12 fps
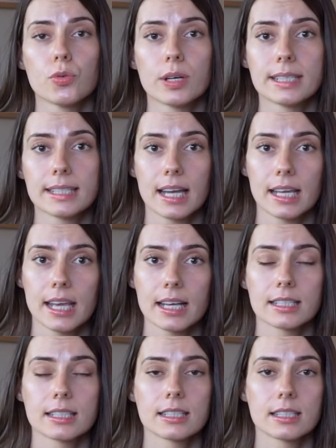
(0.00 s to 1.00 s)

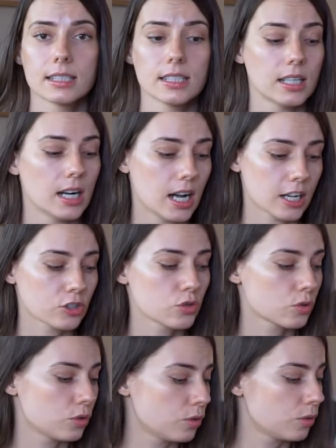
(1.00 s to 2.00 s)
USCIS the
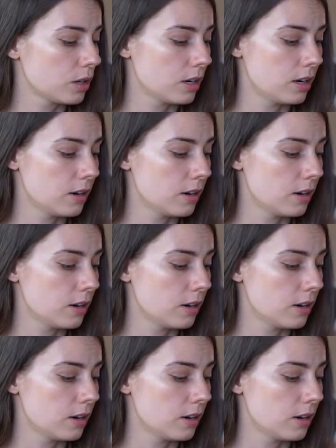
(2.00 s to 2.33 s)
actual